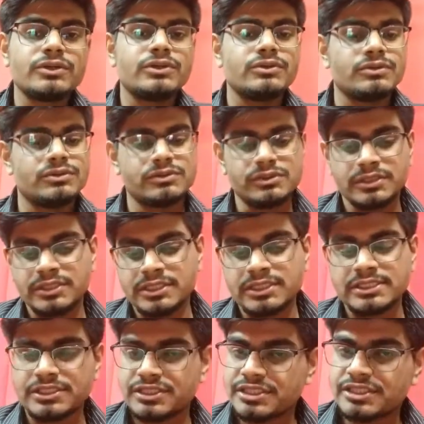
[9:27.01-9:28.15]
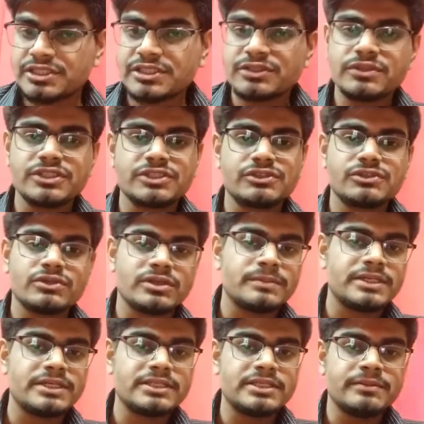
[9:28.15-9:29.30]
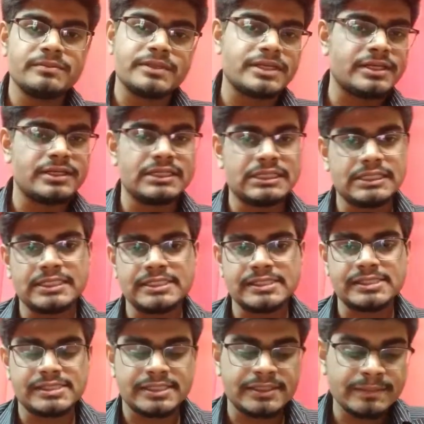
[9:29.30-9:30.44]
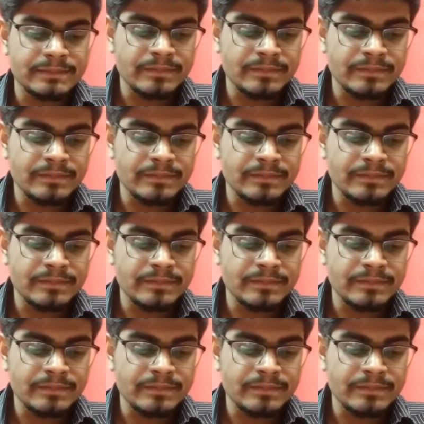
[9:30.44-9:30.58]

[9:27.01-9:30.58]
There are 60 situations, you complete them and it is done.